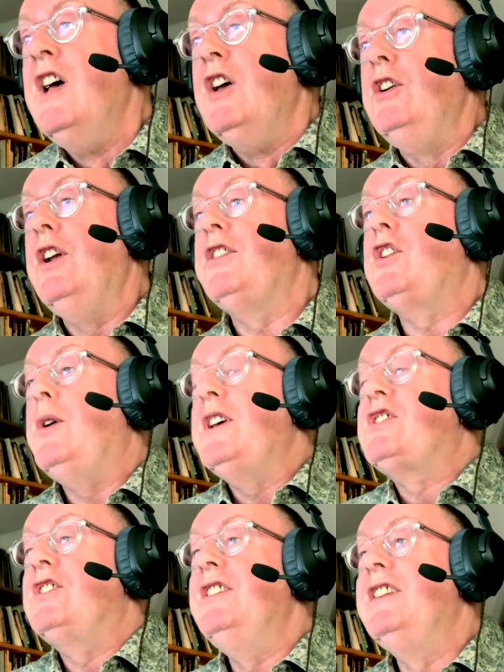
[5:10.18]
you know, the
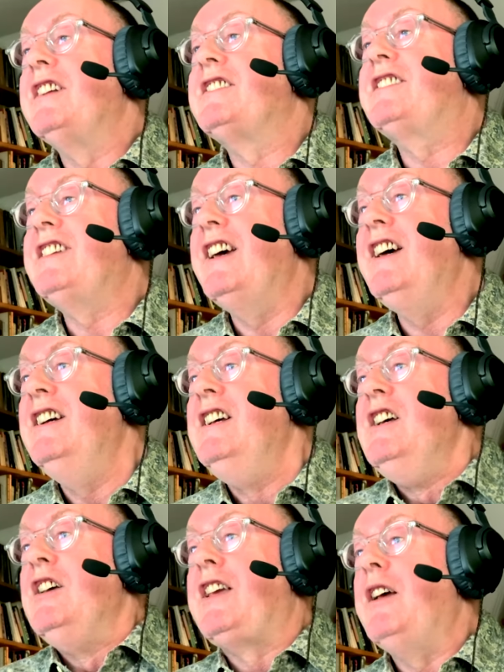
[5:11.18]
question that
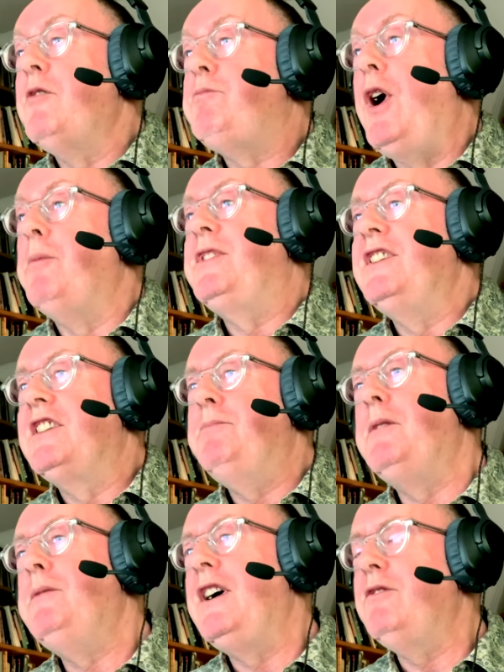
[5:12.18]
kind of popped into
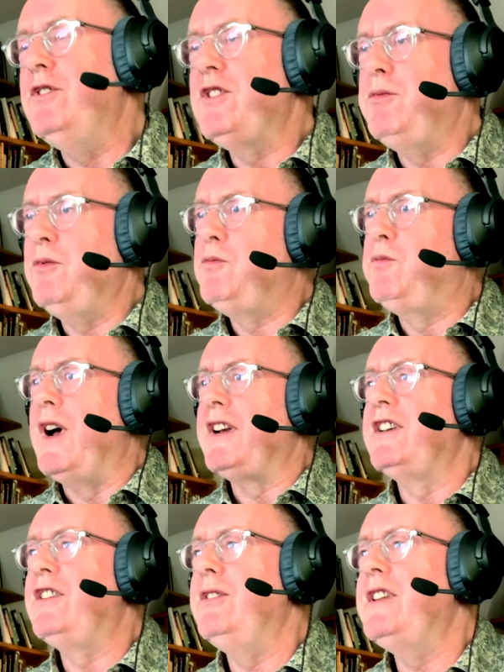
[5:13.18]
my mind was, well, where
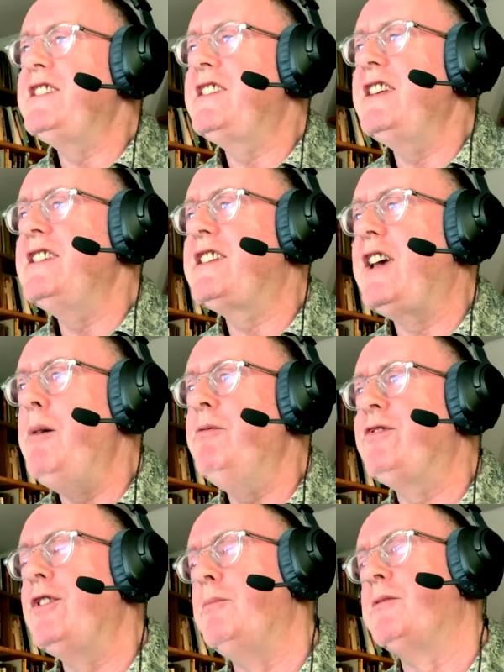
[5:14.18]
did all these things come
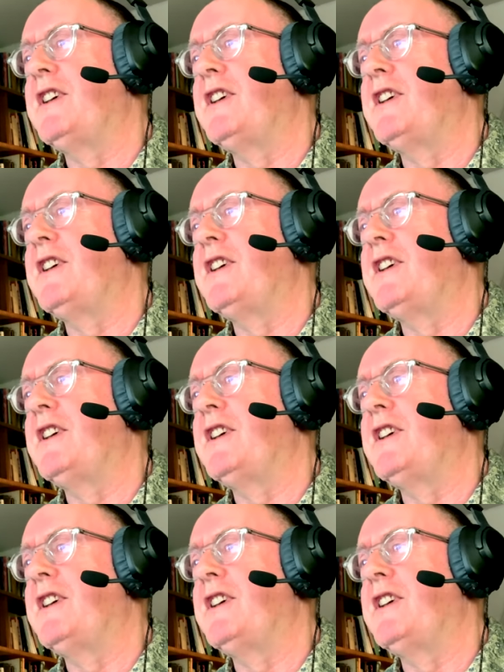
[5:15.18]
from?